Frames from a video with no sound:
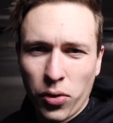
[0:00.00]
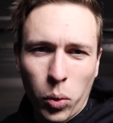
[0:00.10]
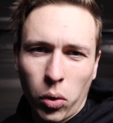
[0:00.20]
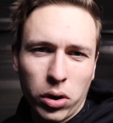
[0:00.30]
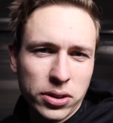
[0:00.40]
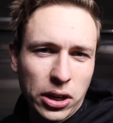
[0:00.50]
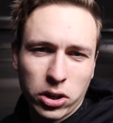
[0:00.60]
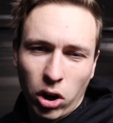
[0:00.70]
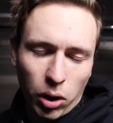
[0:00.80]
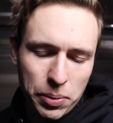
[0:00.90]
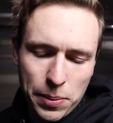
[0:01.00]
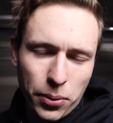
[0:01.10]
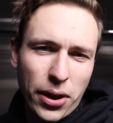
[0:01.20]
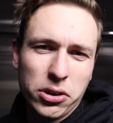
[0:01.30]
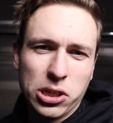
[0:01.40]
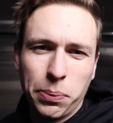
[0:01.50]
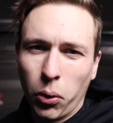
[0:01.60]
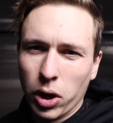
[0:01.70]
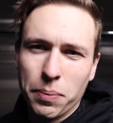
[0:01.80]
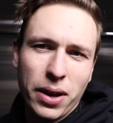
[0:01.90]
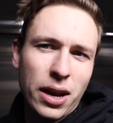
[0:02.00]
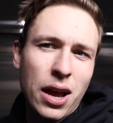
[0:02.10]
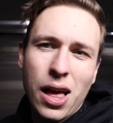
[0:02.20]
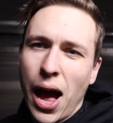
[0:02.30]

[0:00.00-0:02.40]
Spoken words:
the world that are car people that are supporting me.